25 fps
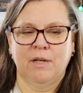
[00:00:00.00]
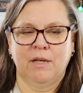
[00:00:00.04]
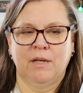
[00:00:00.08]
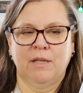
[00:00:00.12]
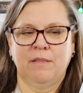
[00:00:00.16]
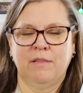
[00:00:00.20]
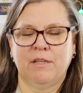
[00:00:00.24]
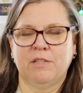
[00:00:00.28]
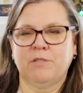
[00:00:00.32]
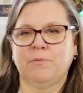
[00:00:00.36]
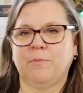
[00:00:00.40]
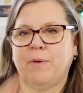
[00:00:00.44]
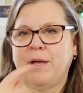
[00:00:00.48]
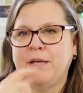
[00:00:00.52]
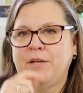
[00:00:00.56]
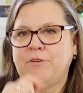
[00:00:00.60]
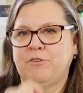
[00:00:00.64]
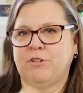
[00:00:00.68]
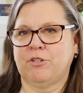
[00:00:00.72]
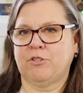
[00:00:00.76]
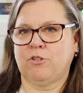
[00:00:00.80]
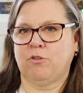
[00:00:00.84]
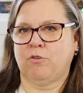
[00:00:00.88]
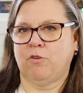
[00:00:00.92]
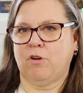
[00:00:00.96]
In this way, you
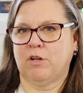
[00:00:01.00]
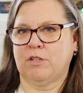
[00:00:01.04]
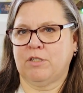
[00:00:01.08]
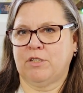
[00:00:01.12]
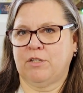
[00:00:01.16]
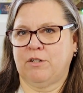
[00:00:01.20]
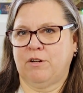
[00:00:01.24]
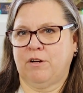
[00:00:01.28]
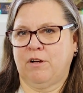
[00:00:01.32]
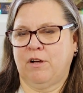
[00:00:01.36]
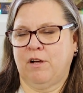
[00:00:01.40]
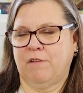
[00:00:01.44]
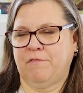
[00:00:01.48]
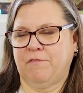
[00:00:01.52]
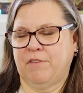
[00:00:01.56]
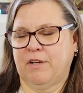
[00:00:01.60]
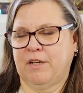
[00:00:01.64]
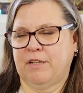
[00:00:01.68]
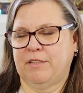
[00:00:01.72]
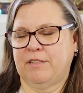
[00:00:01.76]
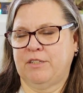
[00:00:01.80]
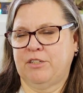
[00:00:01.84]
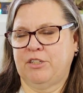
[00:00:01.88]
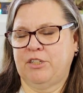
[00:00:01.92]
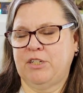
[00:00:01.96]
just cross it off
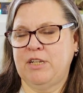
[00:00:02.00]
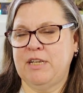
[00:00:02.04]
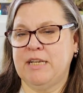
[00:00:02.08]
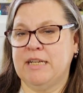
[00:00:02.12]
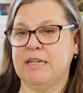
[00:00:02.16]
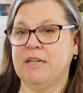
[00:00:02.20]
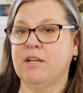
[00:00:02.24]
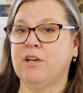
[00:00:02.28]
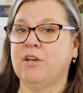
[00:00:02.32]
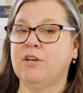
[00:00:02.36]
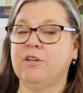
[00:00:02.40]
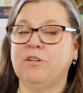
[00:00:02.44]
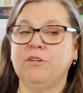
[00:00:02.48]
on the sheet.